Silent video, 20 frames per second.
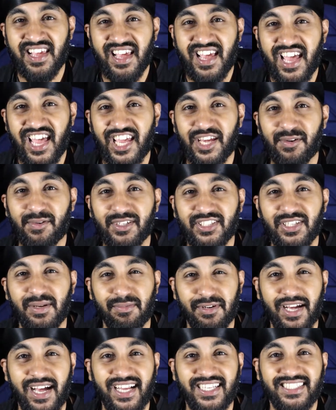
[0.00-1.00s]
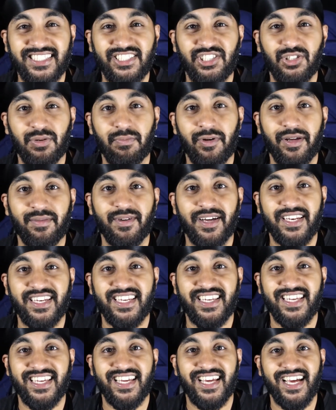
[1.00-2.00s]
Hey, what's up guys, it's your boy Manny
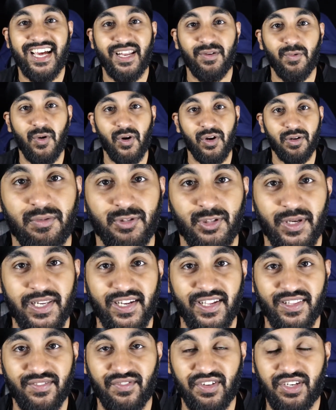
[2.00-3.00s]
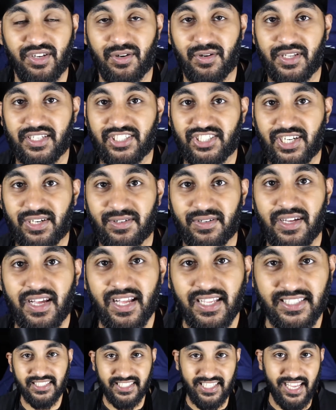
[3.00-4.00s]
here and welcome to another video on the channel.
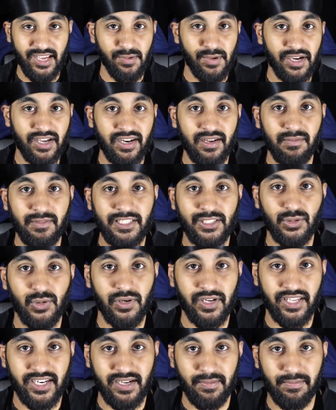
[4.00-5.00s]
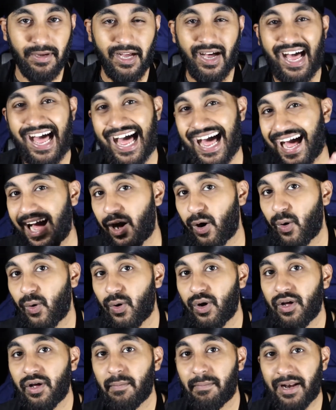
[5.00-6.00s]
Today we're going to be talking about how
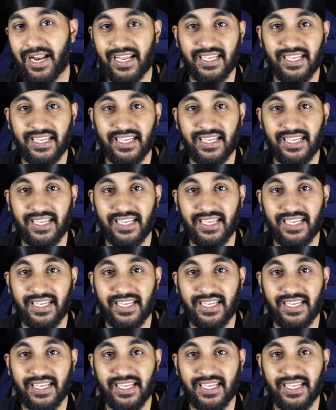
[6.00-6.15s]
players